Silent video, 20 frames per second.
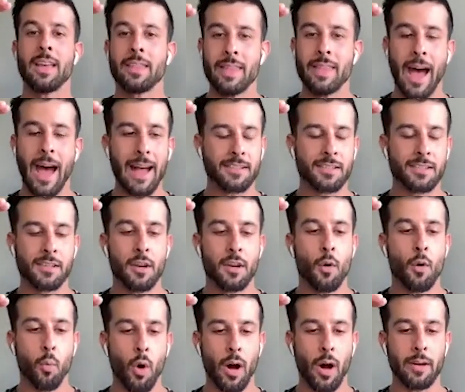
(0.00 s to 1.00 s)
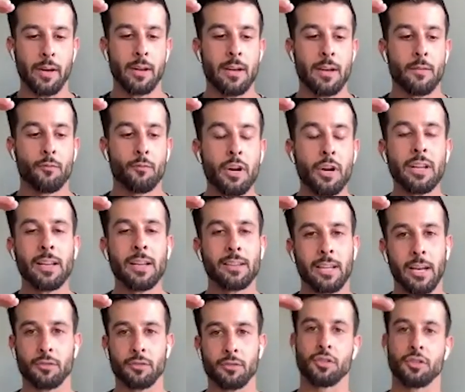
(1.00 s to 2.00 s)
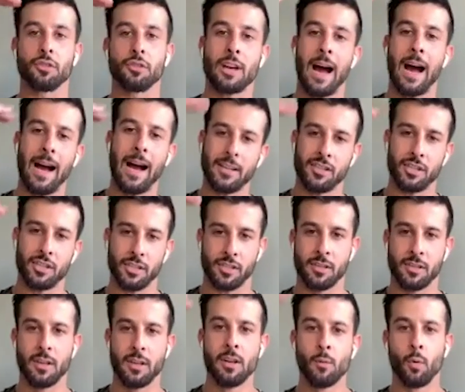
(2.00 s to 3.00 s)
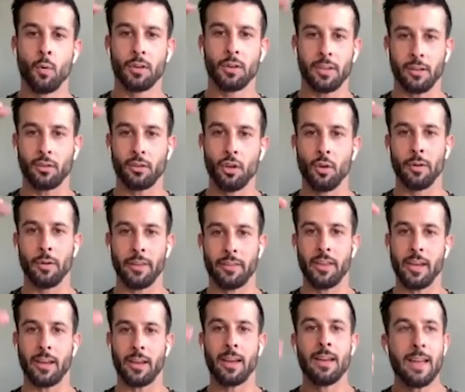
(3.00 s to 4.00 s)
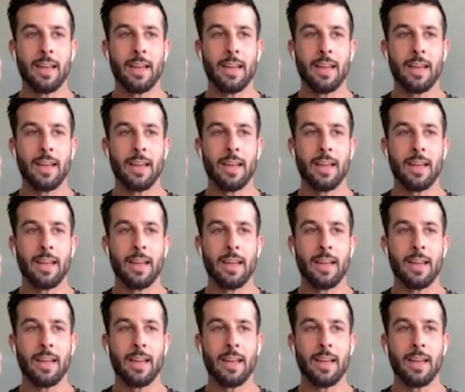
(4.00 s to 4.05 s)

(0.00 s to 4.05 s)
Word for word: That's what really tells your conscious what to do and think.